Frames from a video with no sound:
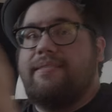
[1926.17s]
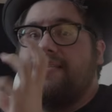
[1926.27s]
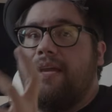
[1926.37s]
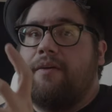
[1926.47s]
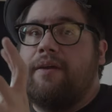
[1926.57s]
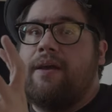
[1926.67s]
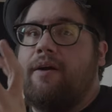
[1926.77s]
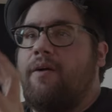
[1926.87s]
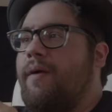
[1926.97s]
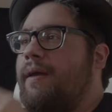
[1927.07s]

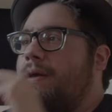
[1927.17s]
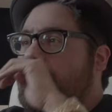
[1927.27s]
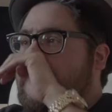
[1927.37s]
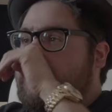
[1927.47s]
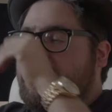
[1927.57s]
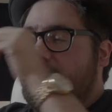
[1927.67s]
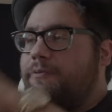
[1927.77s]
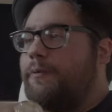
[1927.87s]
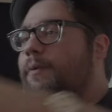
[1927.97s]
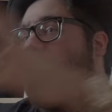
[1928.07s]
stereo to
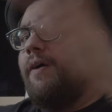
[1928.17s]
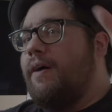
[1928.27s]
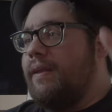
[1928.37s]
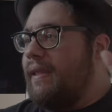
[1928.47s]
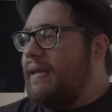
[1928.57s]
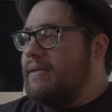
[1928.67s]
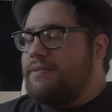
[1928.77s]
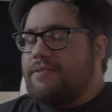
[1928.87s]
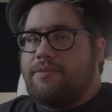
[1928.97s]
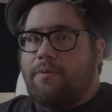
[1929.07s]
full on
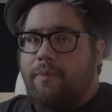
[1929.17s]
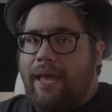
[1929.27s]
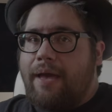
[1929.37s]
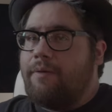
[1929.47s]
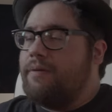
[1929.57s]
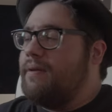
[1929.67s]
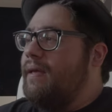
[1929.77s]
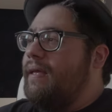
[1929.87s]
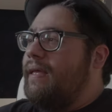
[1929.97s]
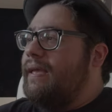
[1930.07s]
like surround.
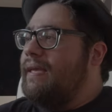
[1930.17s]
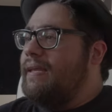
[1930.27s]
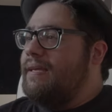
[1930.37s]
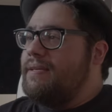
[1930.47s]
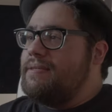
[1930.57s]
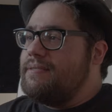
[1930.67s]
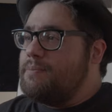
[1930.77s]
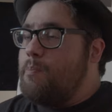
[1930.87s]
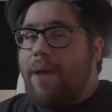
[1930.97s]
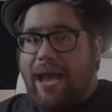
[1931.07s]
It
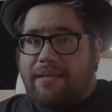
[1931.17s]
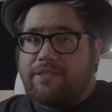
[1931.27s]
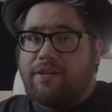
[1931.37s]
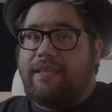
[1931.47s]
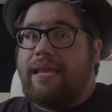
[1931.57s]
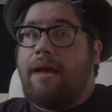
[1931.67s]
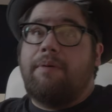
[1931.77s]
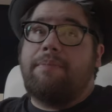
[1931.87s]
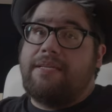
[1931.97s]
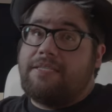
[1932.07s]
is mastered. The
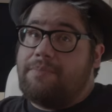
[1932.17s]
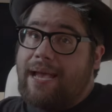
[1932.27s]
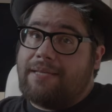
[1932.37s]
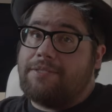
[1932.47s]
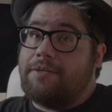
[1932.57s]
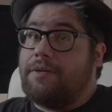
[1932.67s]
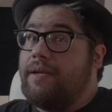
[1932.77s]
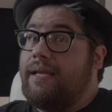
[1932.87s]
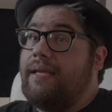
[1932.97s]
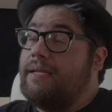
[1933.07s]
album is
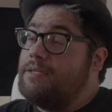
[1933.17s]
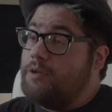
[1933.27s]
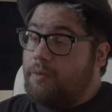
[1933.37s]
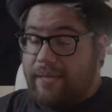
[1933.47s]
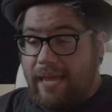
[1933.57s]
mastered in Dolby